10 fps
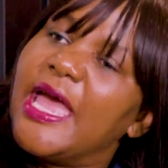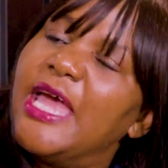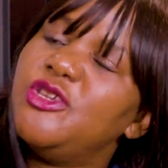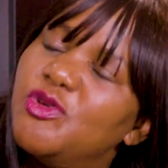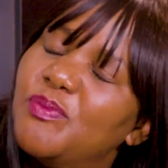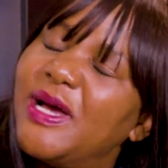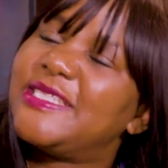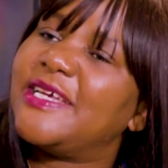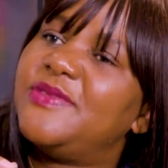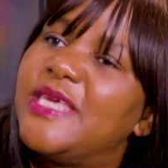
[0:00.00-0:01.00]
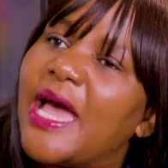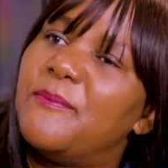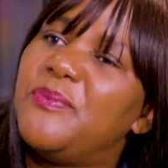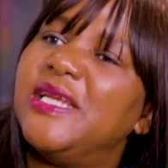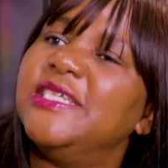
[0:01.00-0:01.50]
And you must have the
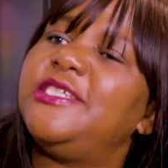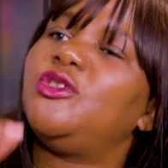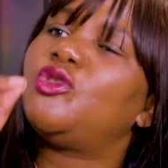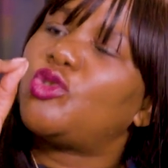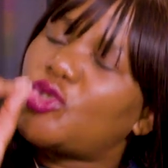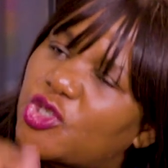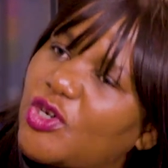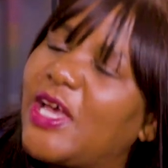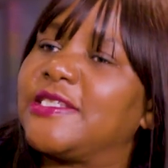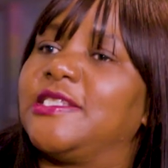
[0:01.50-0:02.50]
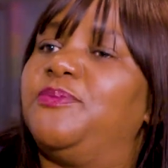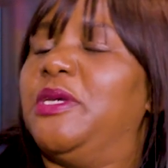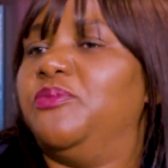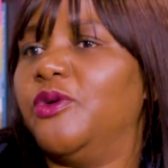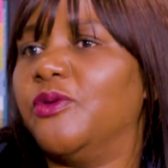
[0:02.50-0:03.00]
ability to trust
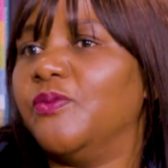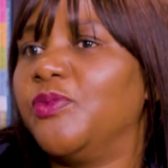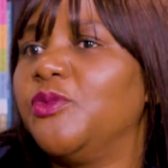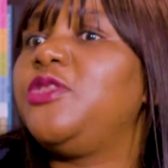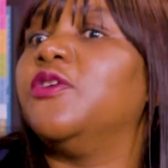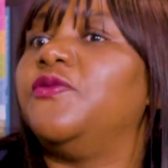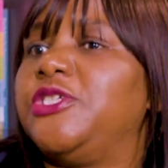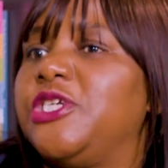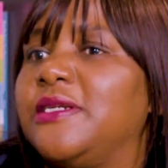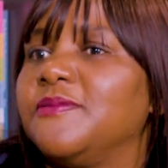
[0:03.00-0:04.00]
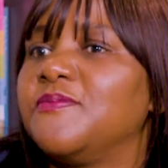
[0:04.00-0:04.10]
people with your vision.